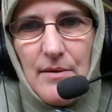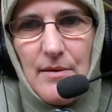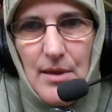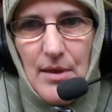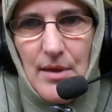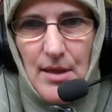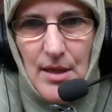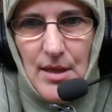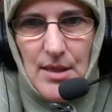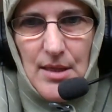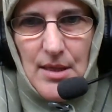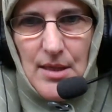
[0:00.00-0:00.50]

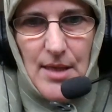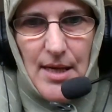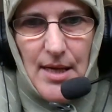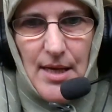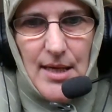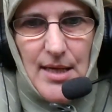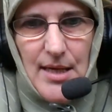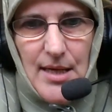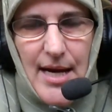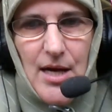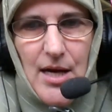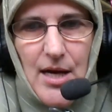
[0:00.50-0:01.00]
There's like an
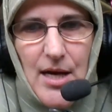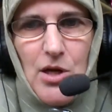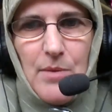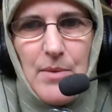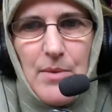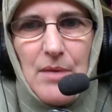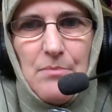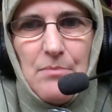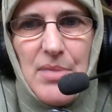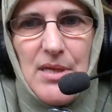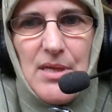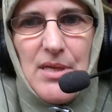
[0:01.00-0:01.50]

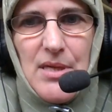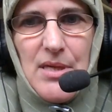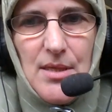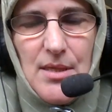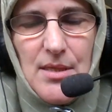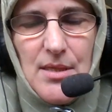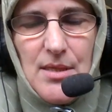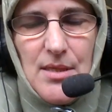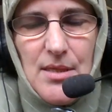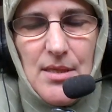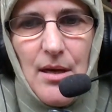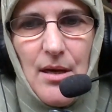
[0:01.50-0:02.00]
economic business
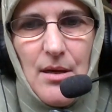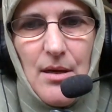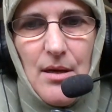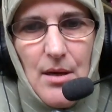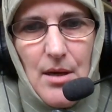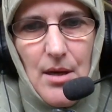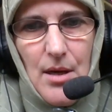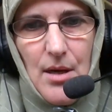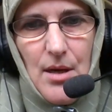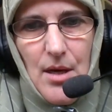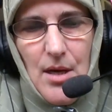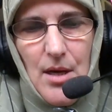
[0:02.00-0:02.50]
need
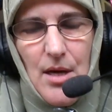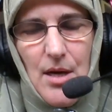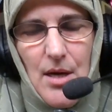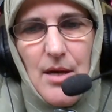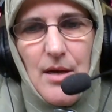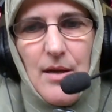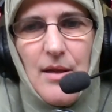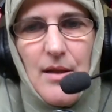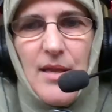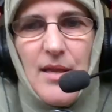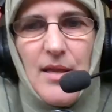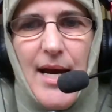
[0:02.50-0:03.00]

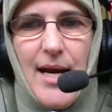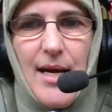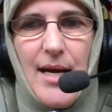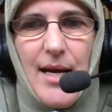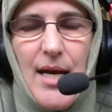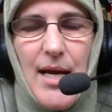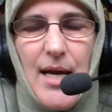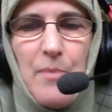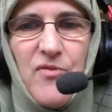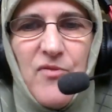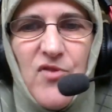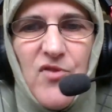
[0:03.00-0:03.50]
that
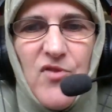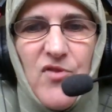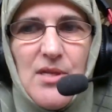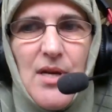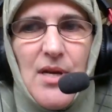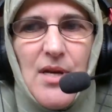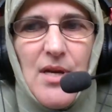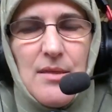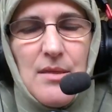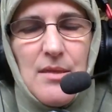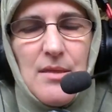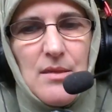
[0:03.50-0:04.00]

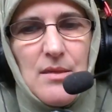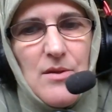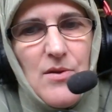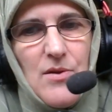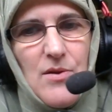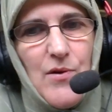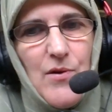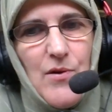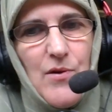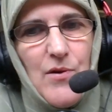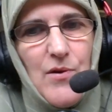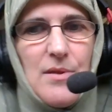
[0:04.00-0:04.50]
emphasizes
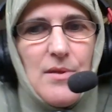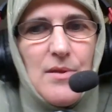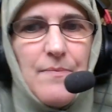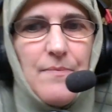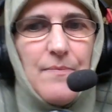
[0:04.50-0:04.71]
those.